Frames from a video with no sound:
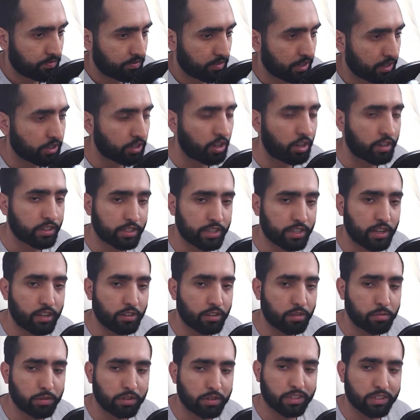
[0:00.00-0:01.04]
And you can't
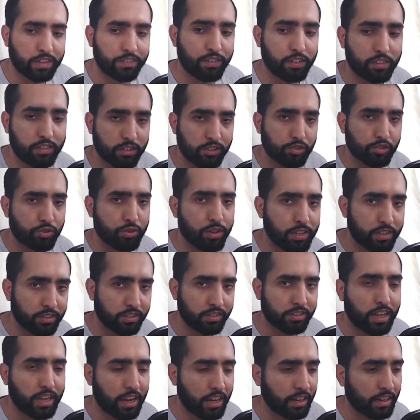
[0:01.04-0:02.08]
tell because everything's already
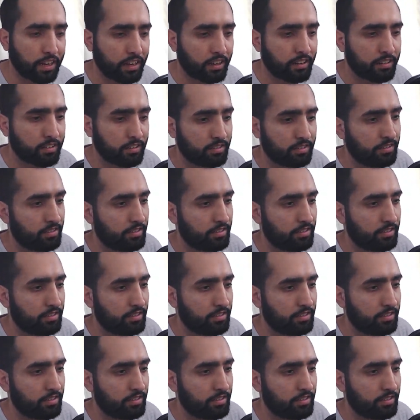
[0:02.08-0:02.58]
scaling in.